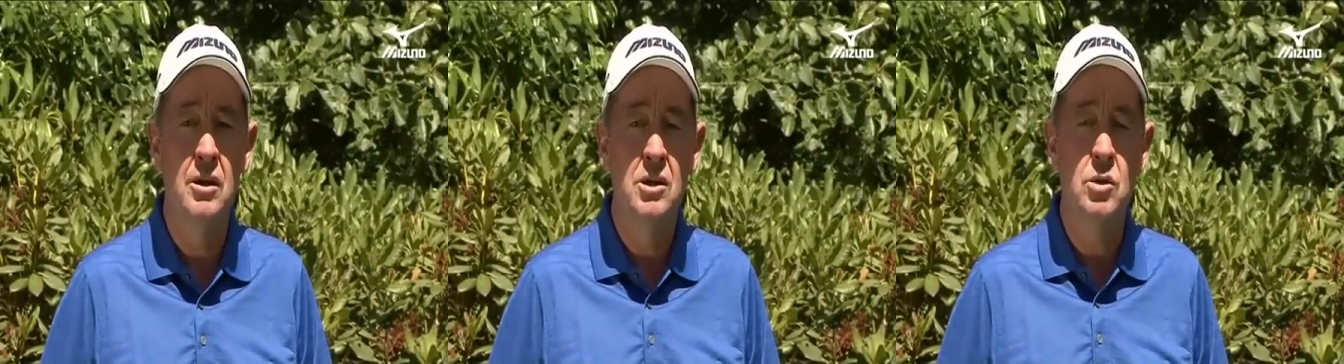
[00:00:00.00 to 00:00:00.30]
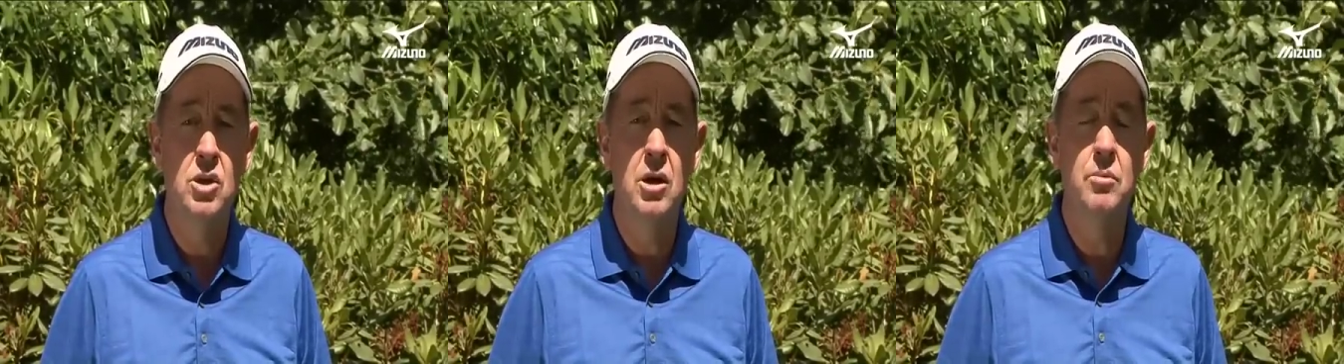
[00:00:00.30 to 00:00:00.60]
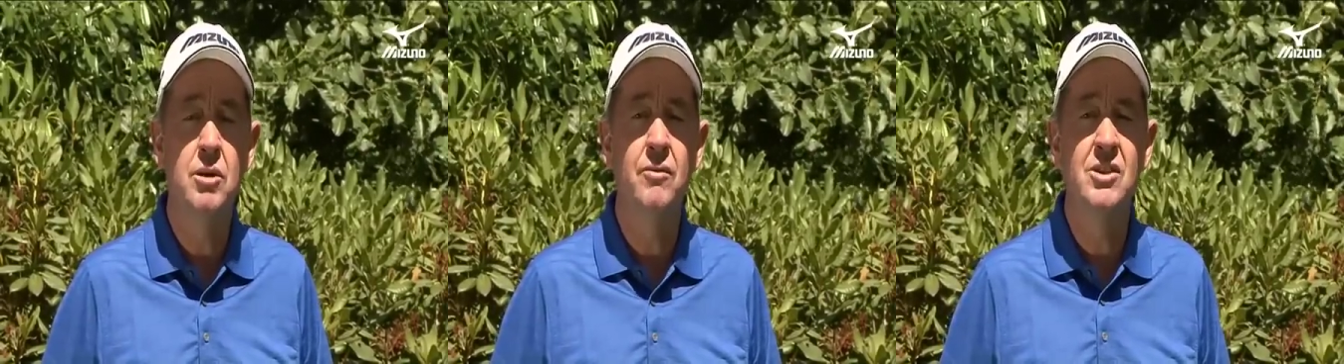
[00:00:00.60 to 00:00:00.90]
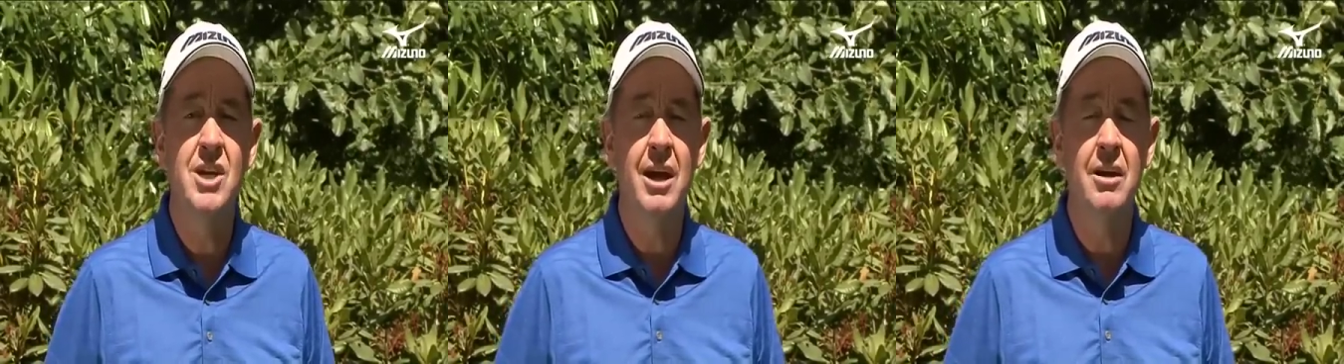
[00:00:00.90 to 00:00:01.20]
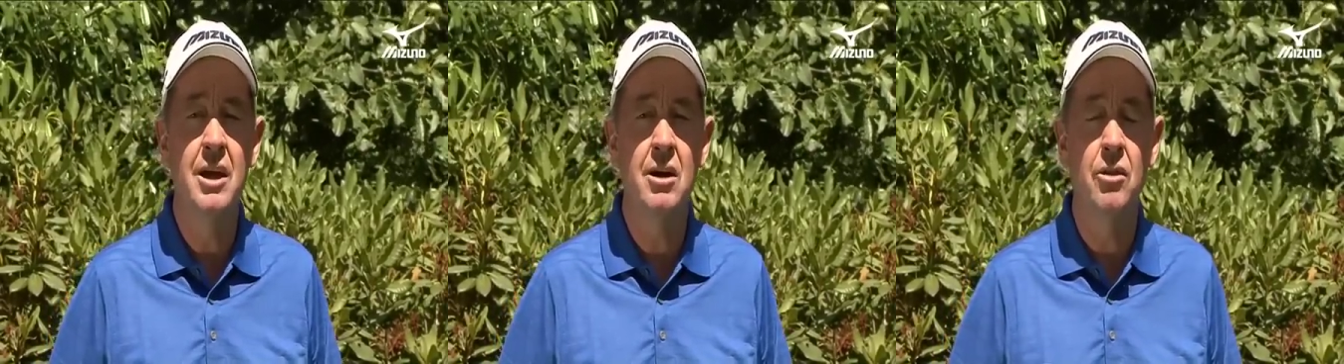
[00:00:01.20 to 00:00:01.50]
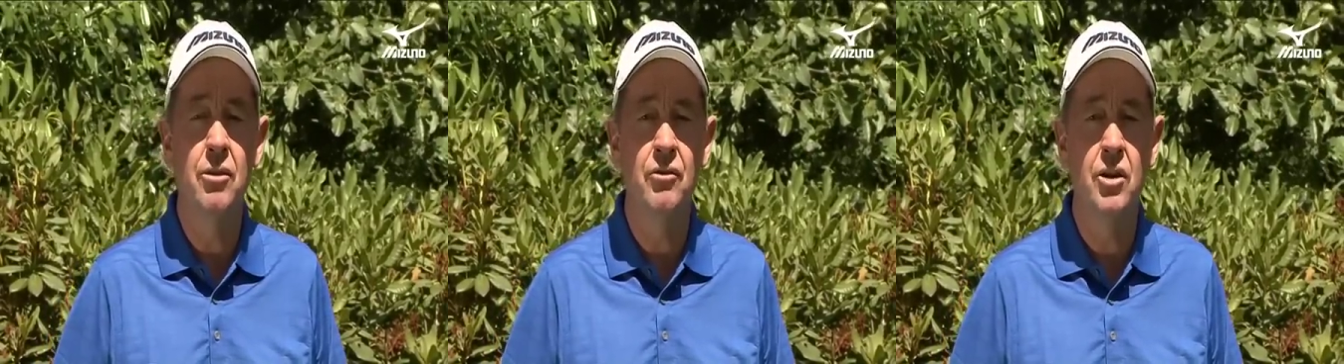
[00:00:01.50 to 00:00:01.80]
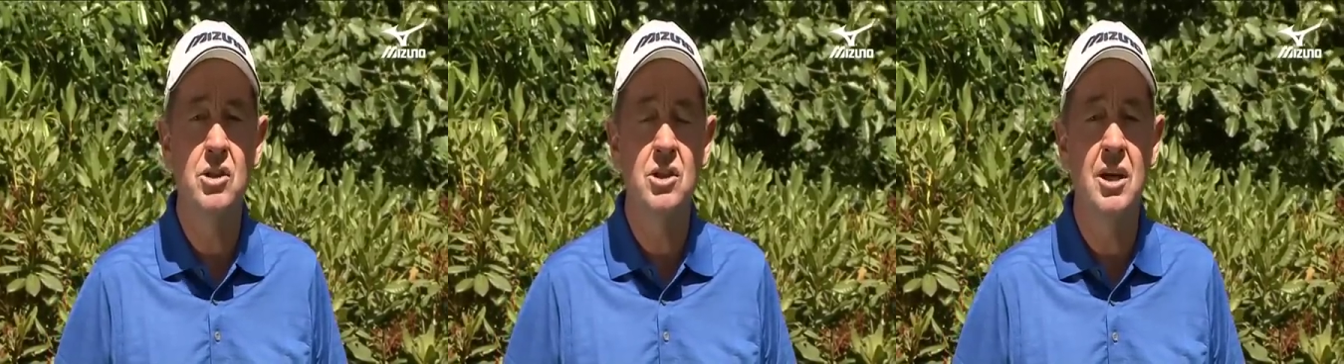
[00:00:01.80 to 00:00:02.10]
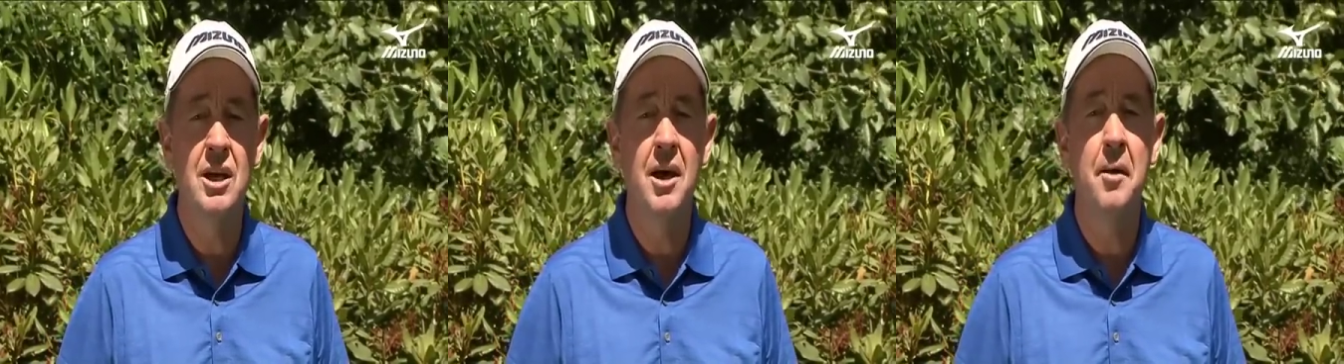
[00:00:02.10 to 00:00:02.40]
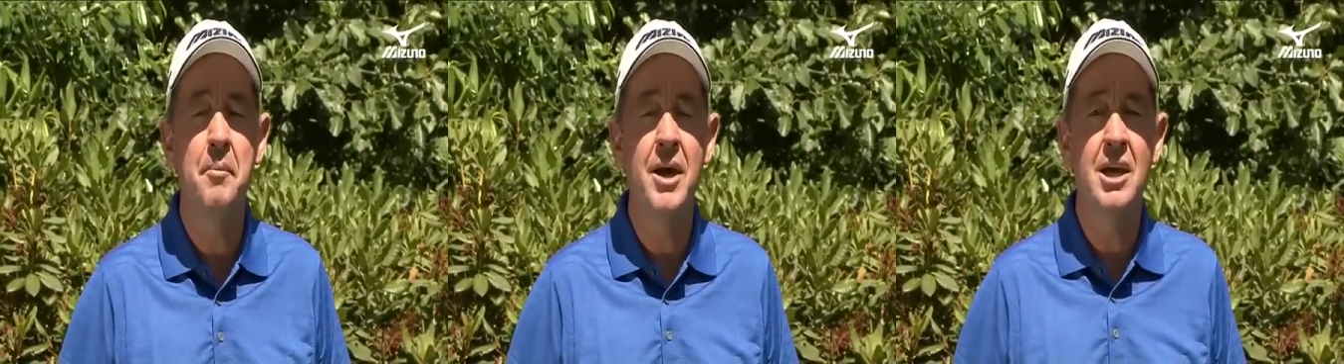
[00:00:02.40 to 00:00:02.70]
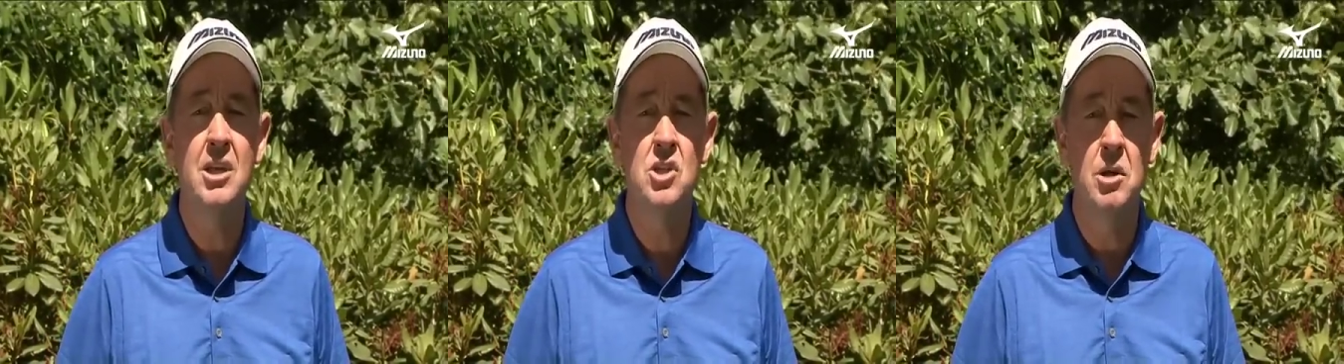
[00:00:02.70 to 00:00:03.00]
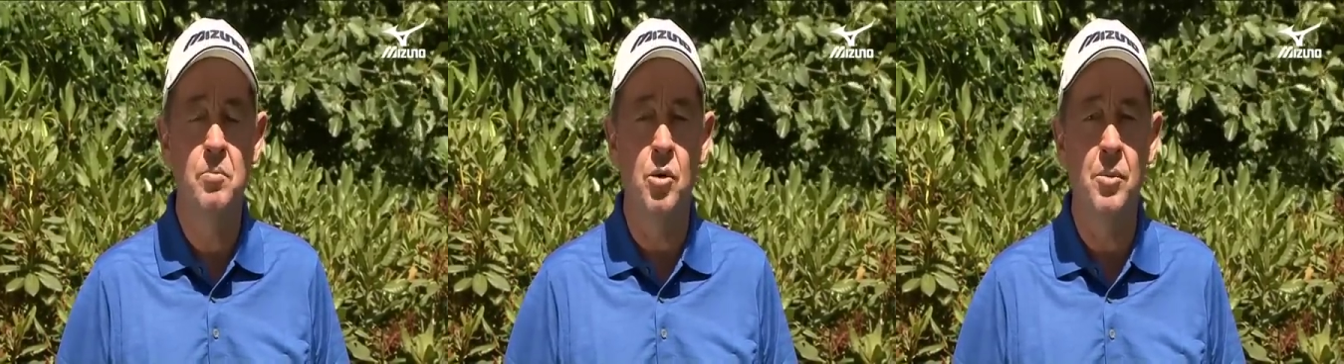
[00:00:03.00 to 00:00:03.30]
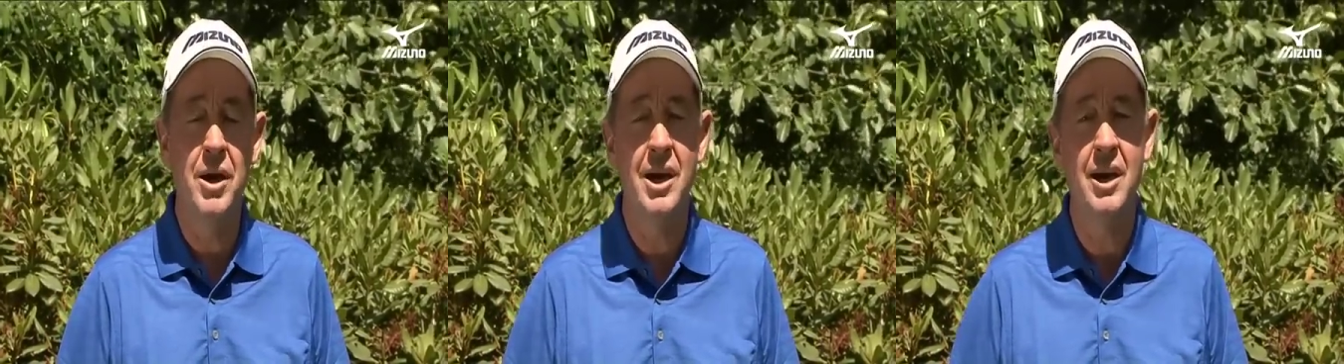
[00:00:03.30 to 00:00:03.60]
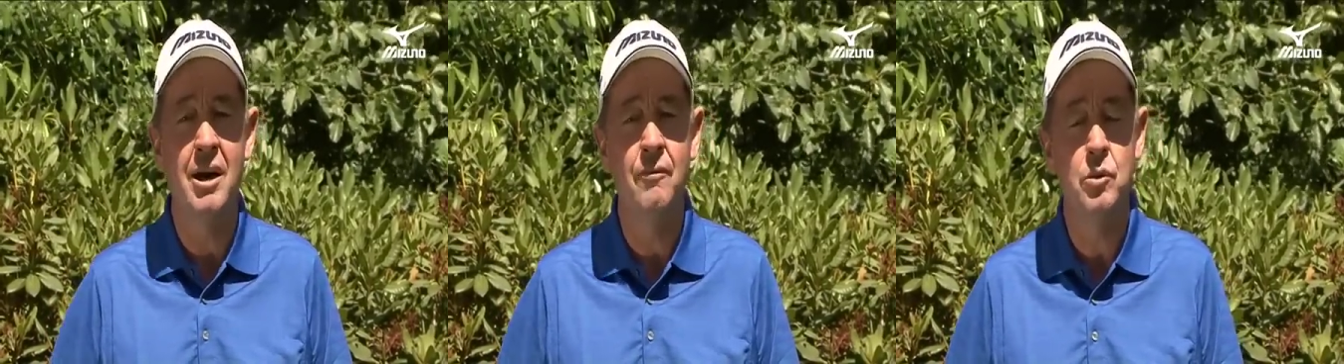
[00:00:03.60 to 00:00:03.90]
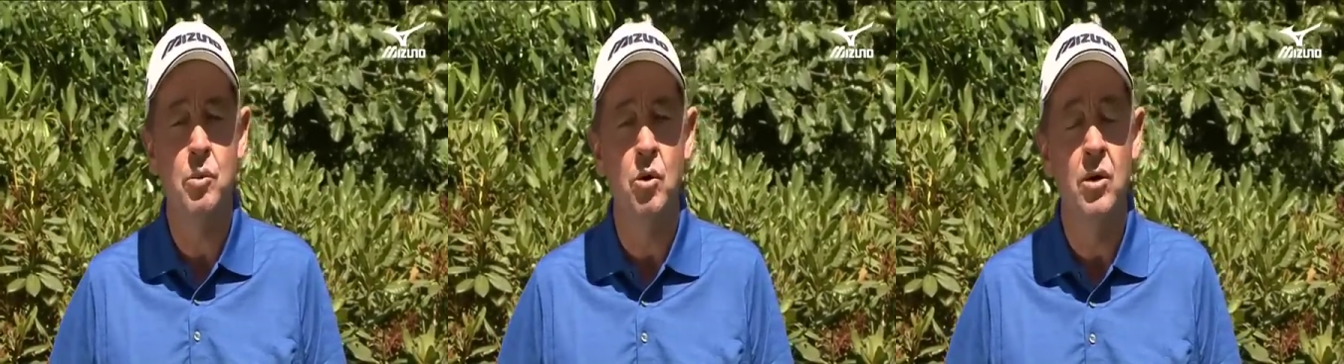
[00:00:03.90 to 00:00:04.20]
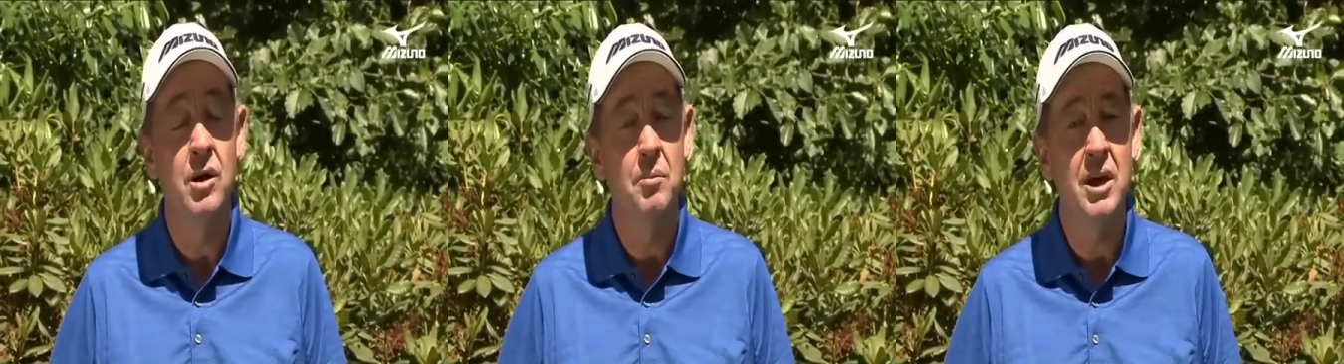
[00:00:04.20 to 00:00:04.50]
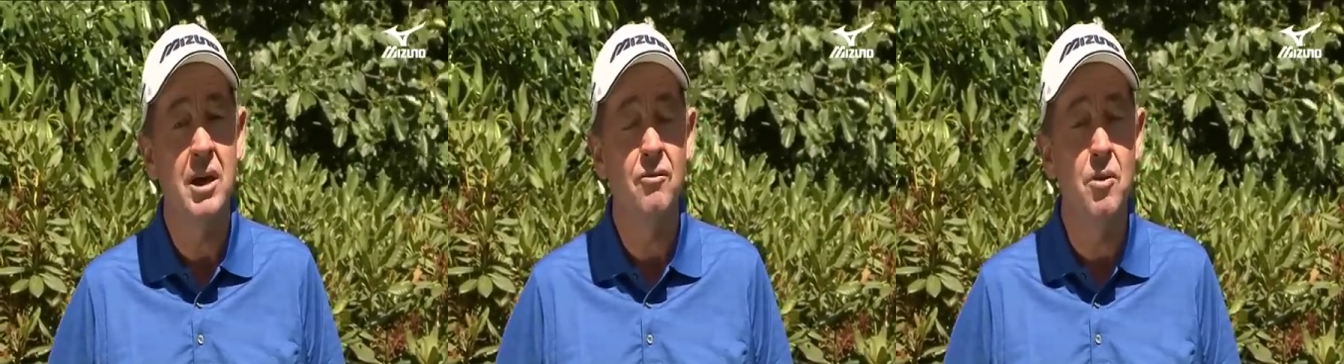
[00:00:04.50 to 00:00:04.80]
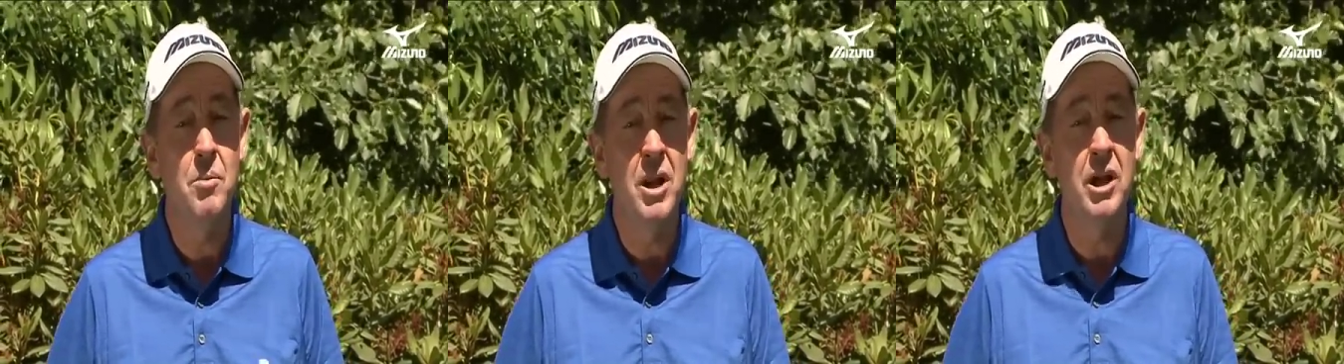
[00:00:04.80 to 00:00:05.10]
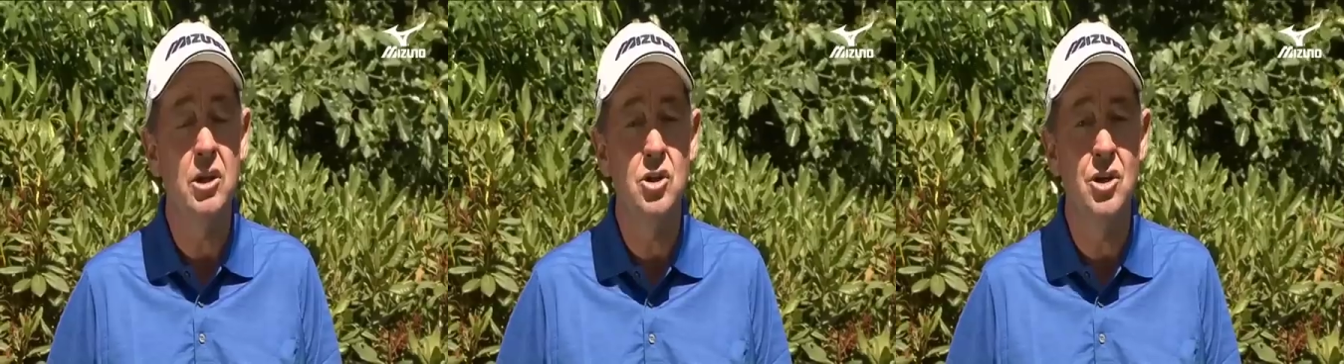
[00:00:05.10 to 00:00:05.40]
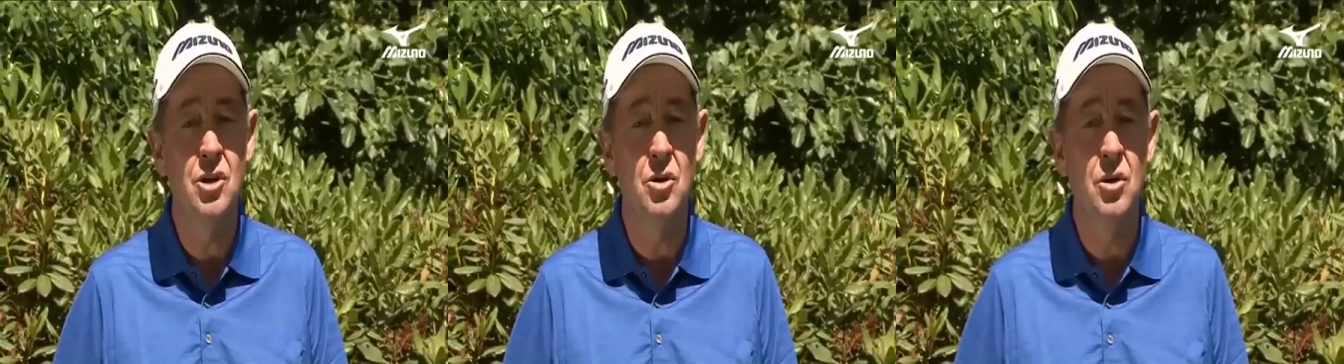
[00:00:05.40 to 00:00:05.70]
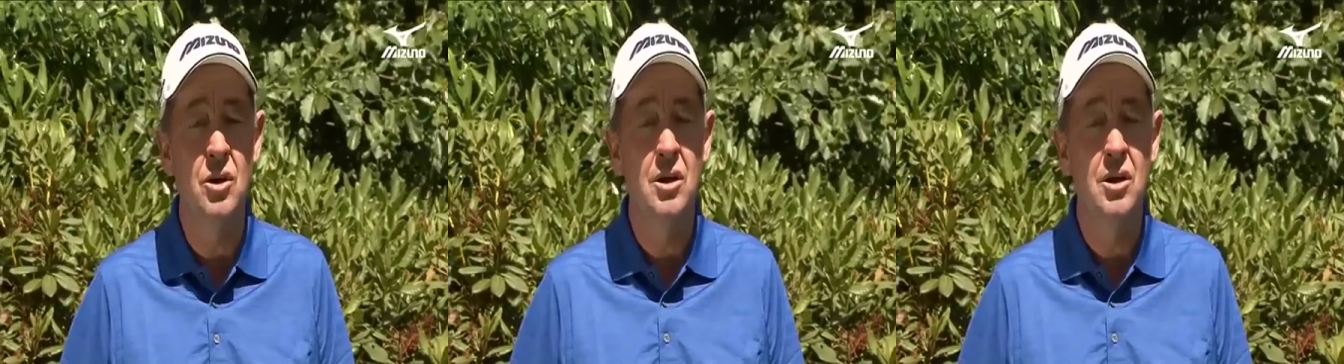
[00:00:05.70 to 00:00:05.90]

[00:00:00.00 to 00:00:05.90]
So in terms of technique on the first tee, make it simple, make it comfortable, make it familiar to you,